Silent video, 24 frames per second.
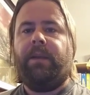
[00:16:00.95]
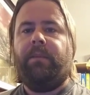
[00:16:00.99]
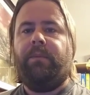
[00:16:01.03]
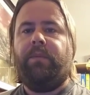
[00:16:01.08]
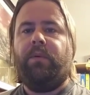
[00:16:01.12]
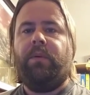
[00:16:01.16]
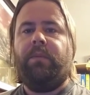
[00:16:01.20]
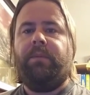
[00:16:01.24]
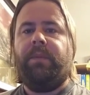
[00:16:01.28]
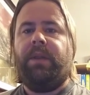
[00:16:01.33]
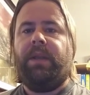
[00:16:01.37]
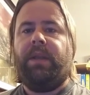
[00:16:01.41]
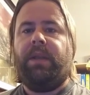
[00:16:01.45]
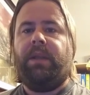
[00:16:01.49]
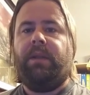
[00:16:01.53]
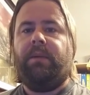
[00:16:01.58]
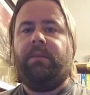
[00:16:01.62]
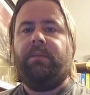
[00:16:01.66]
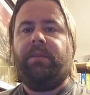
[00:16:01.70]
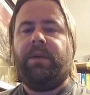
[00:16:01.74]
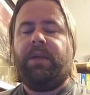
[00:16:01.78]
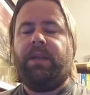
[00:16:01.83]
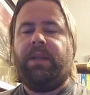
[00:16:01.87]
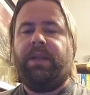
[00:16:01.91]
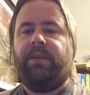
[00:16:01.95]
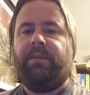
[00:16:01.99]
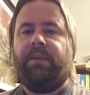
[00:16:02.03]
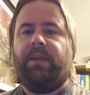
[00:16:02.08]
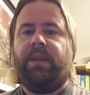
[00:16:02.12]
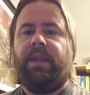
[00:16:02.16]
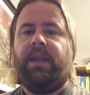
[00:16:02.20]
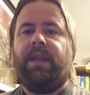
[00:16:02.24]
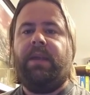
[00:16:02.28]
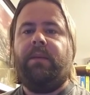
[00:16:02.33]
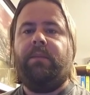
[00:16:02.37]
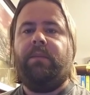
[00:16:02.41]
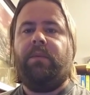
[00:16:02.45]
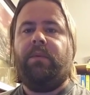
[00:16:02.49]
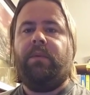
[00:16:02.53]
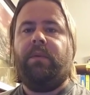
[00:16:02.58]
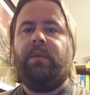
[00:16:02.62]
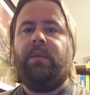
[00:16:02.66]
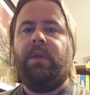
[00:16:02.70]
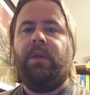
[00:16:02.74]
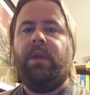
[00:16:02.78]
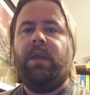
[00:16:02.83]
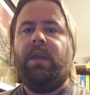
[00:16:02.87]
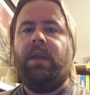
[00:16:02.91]
board meeting by David
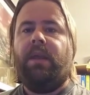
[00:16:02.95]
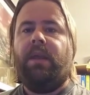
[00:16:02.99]
Campbell